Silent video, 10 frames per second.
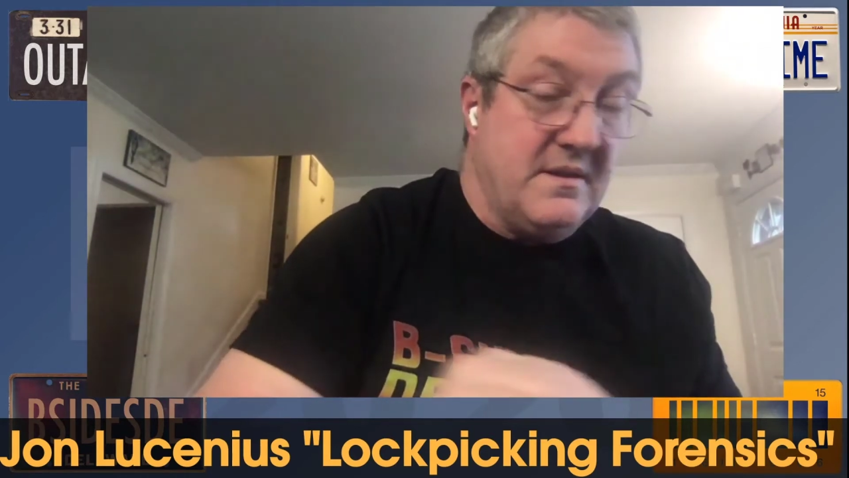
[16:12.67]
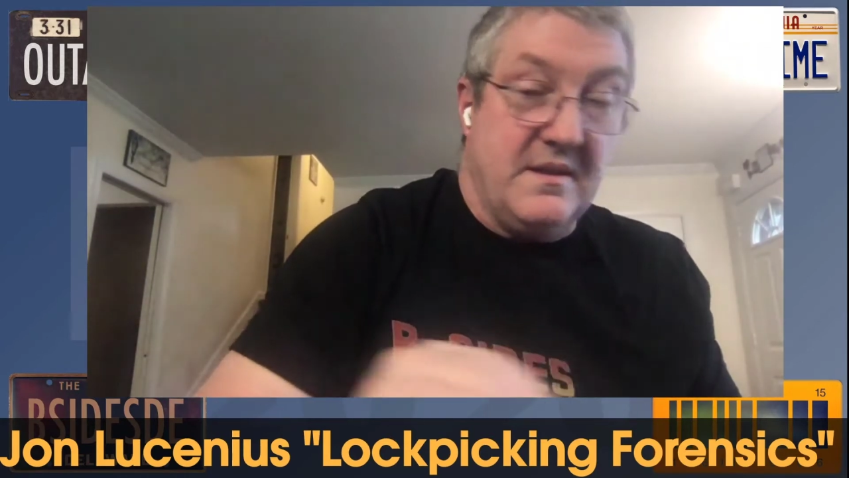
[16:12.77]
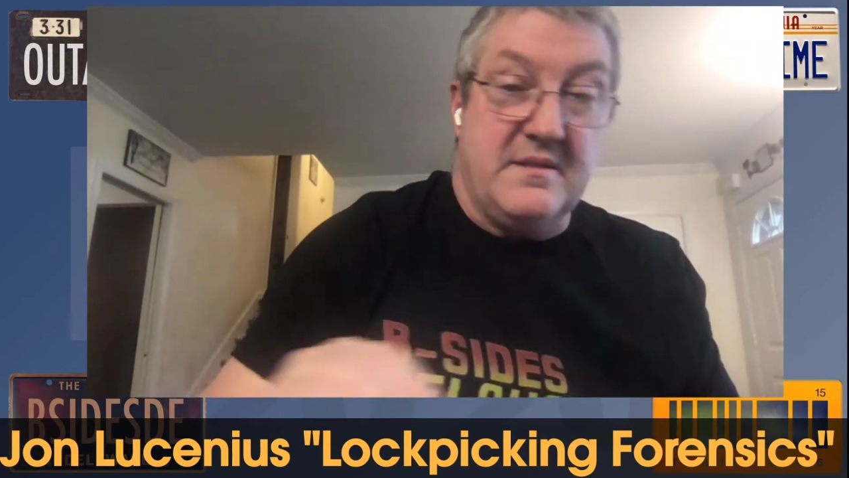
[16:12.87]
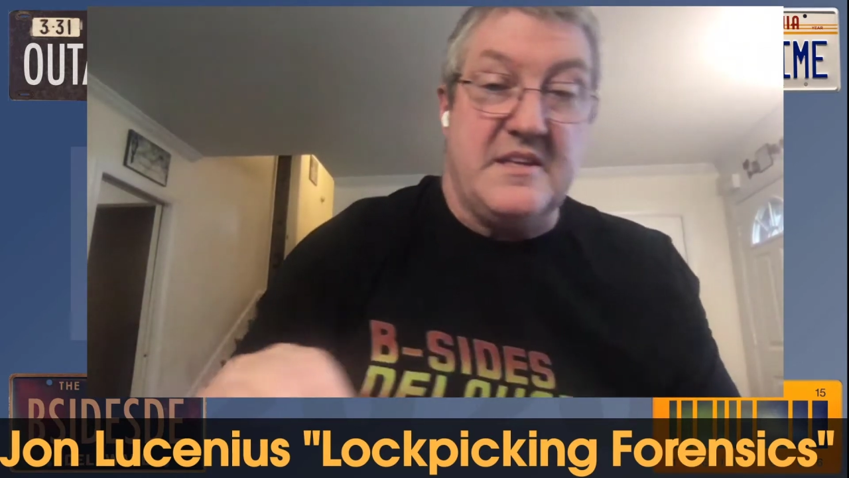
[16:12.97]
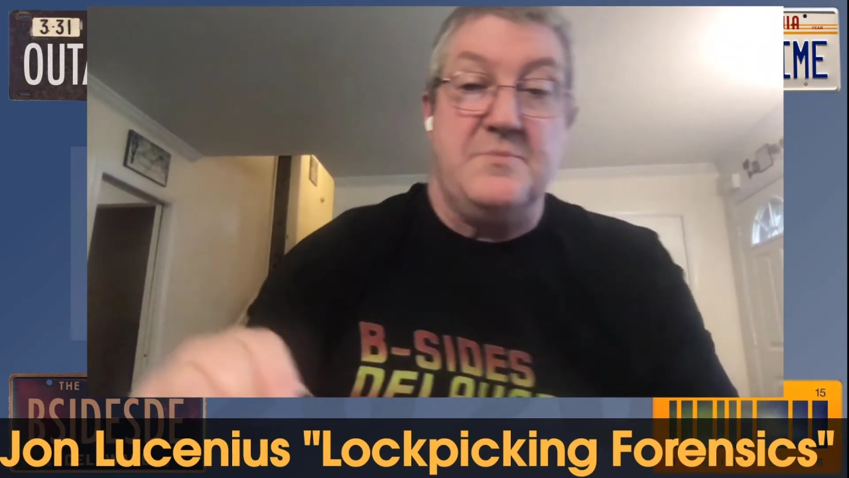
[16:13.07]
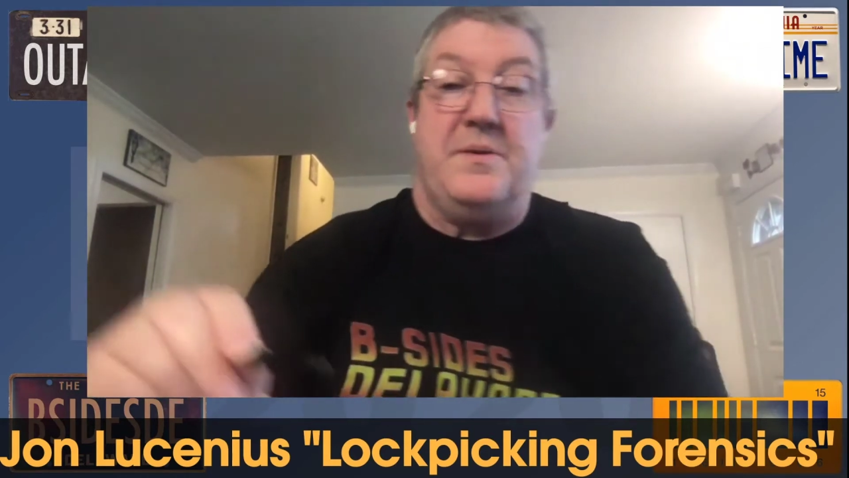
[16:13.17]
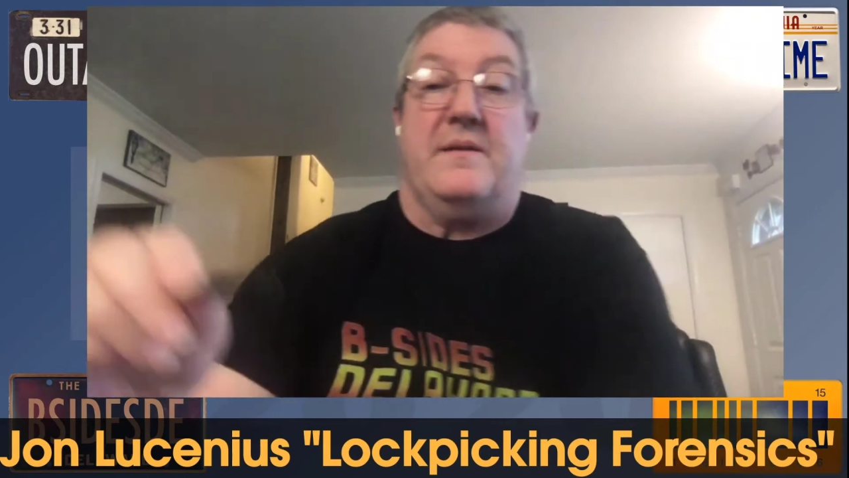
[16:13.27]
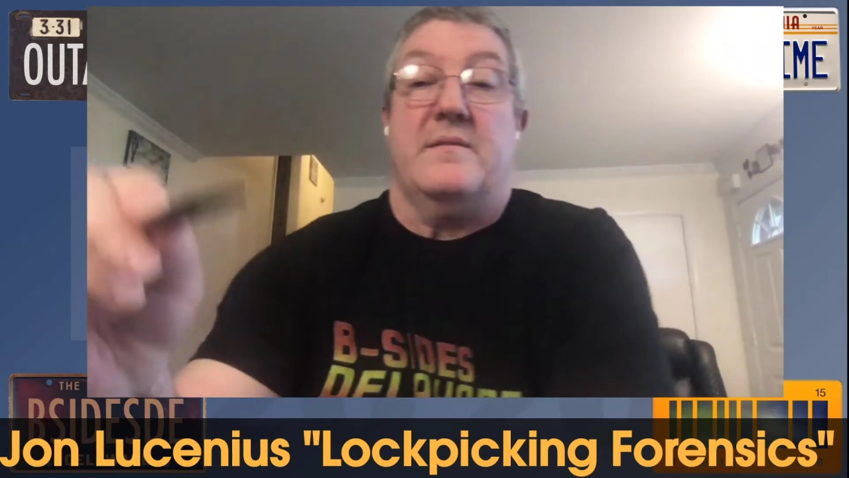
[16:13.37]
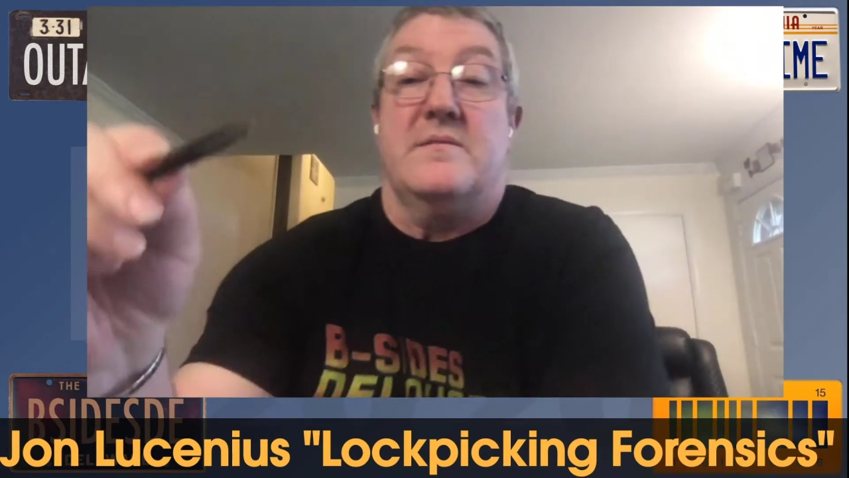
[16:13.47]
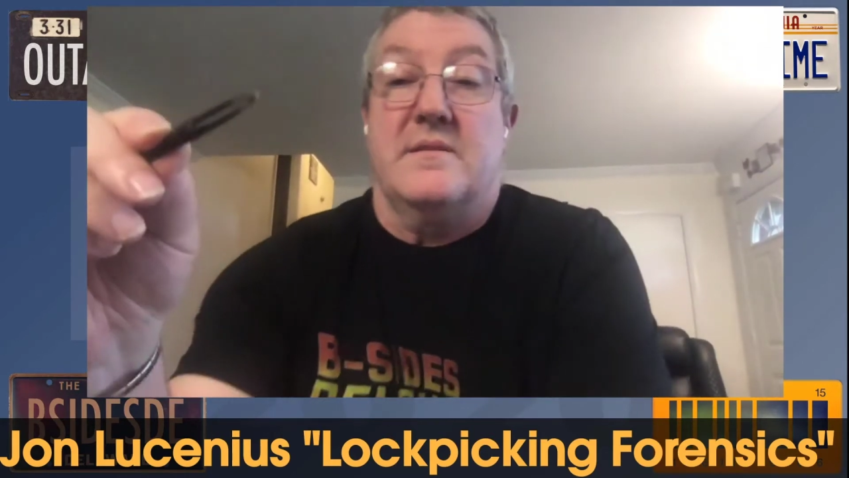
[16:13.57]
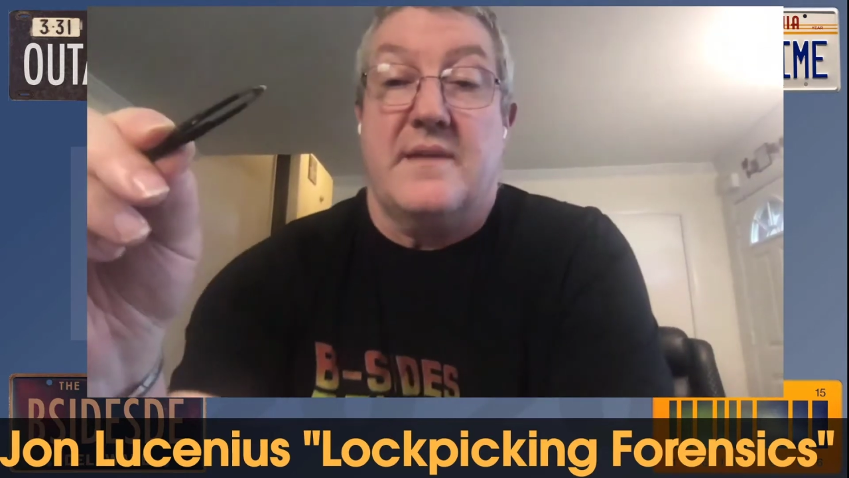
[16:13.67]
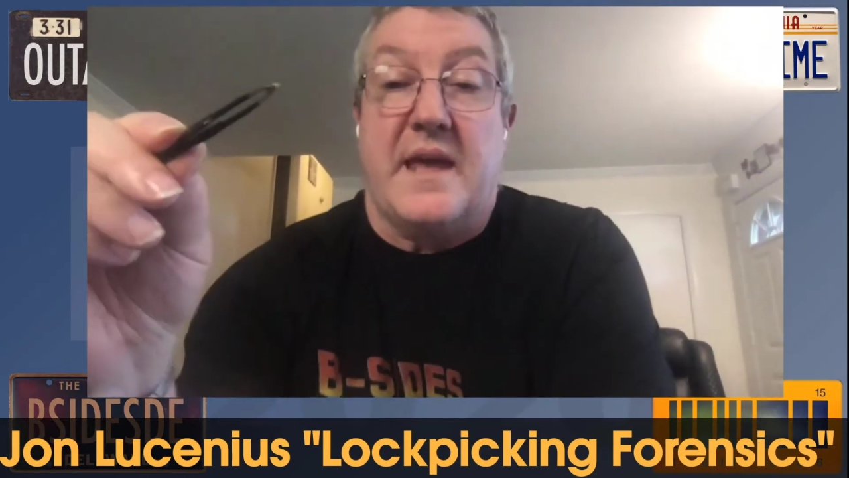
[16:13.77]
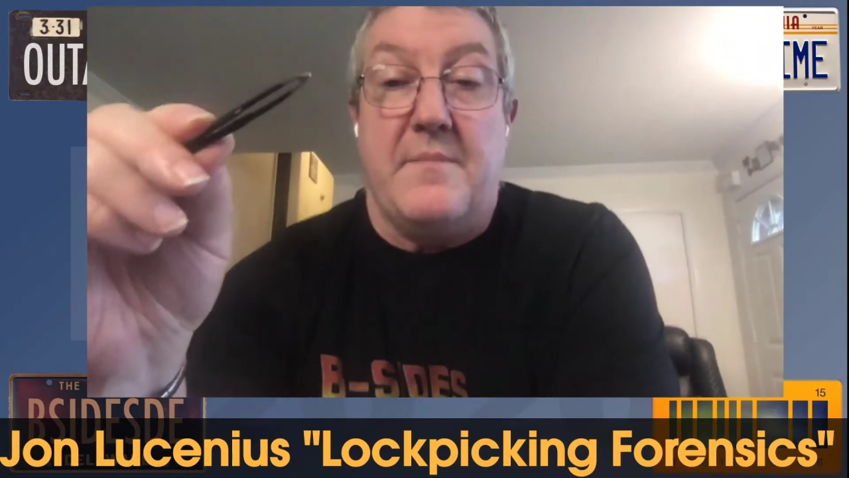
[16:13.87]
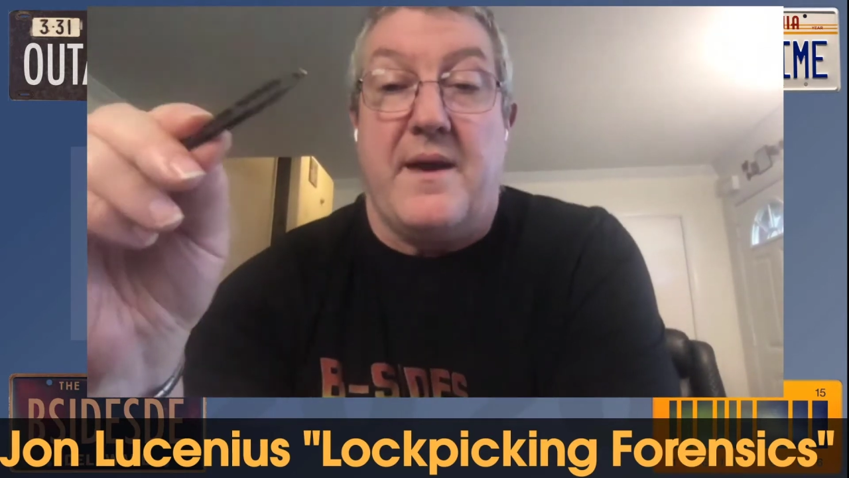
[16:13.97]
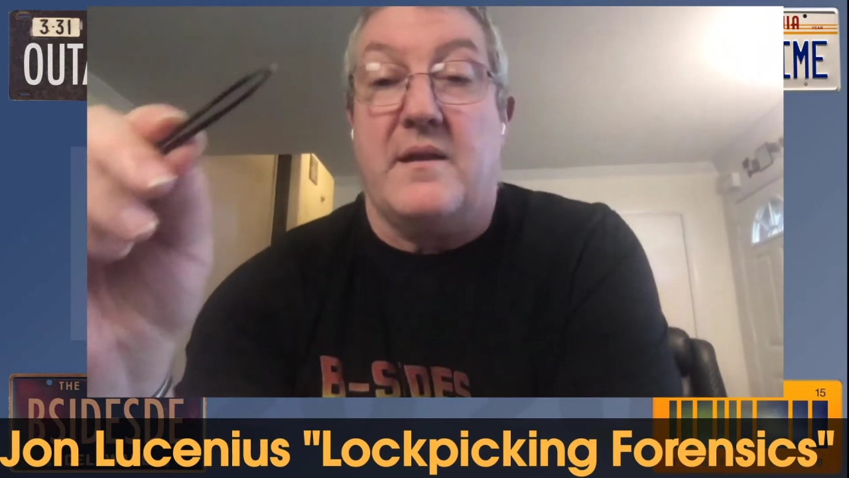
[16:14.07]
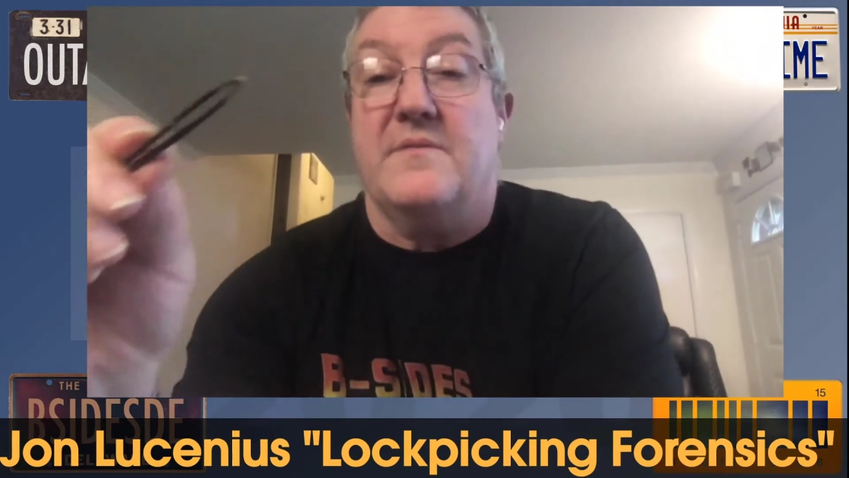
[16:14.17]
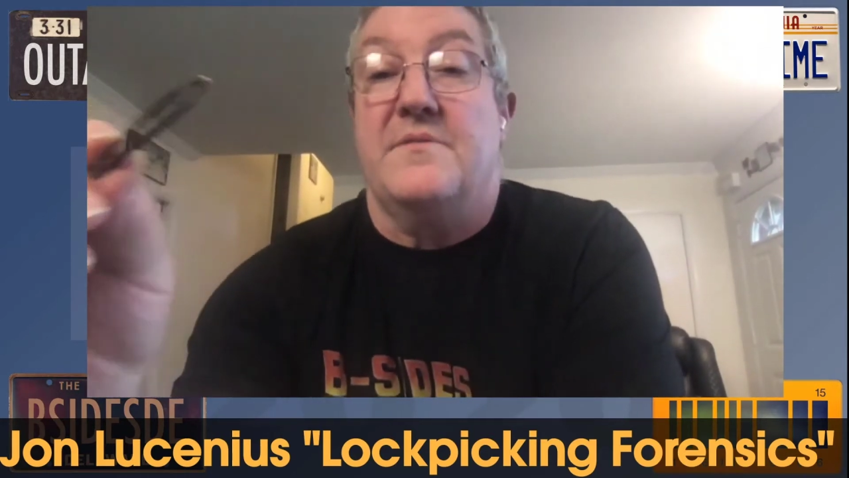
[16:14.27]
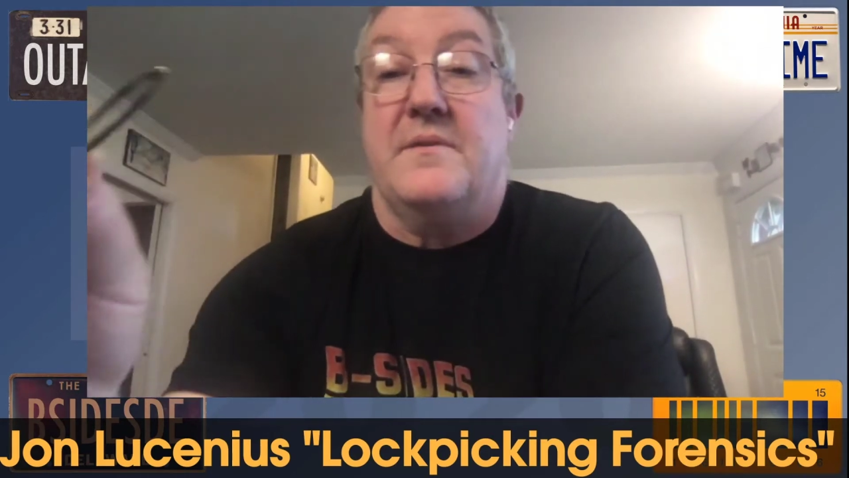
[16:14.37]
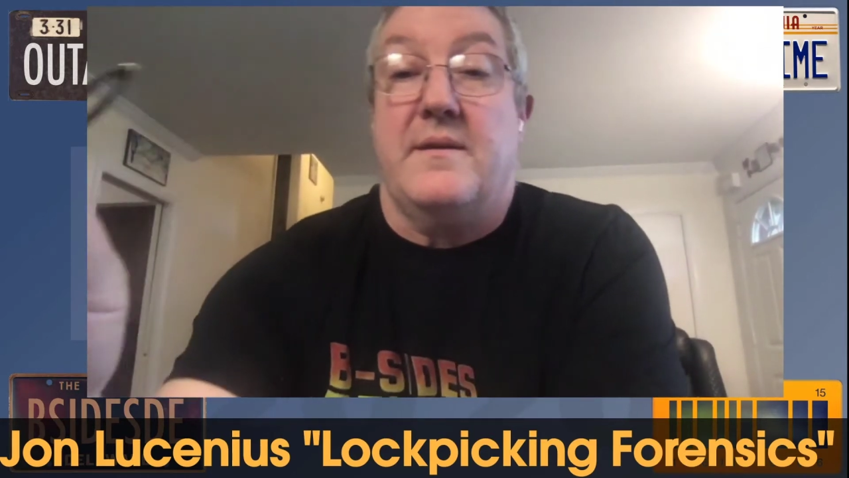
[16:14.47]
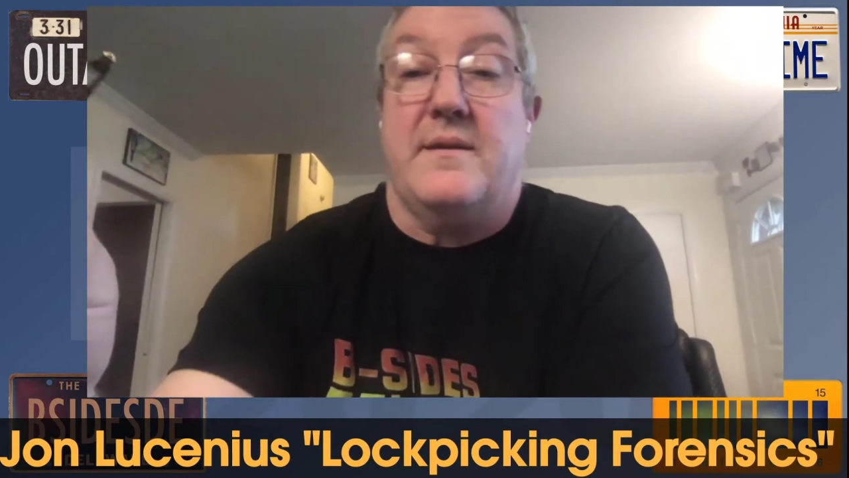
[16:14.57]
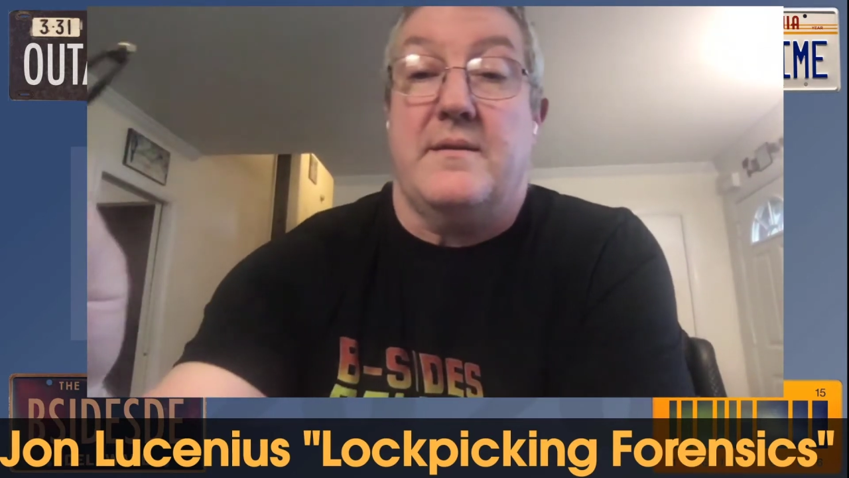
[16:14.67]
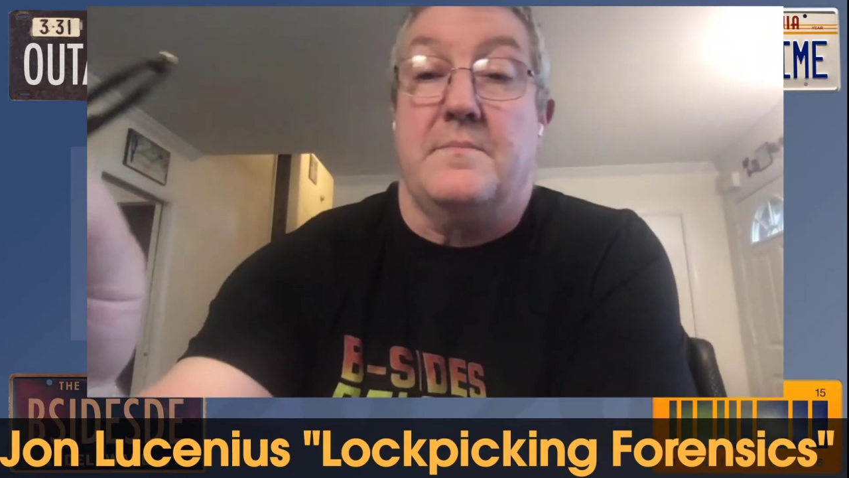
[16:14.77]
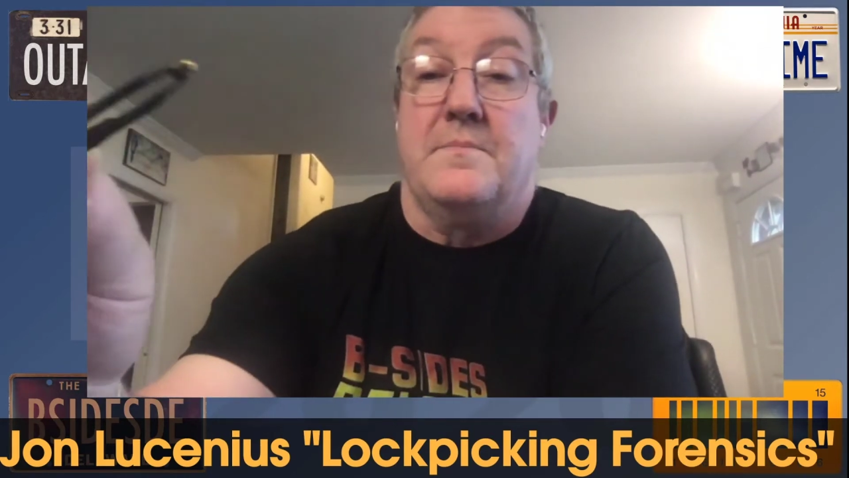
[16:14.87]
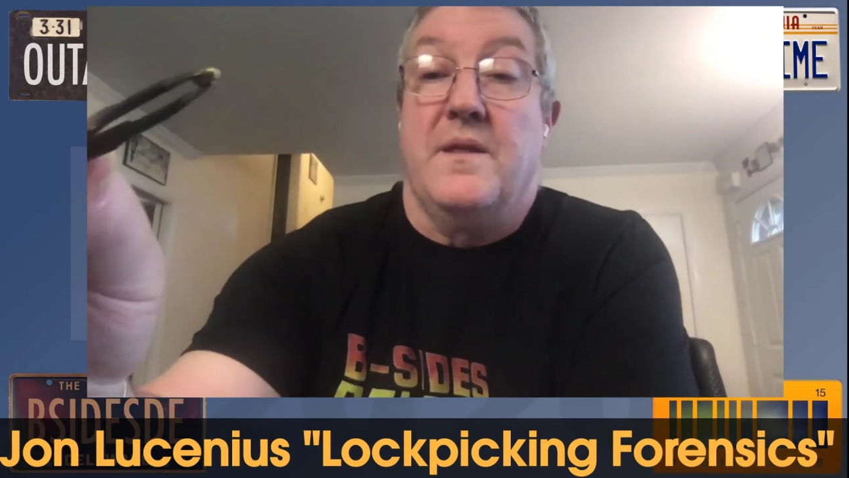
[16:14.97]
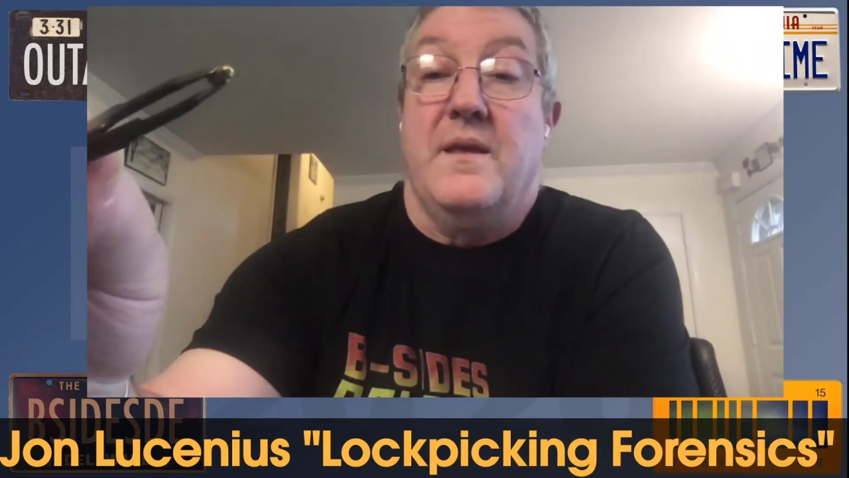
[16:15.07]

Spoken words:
These pins came out of an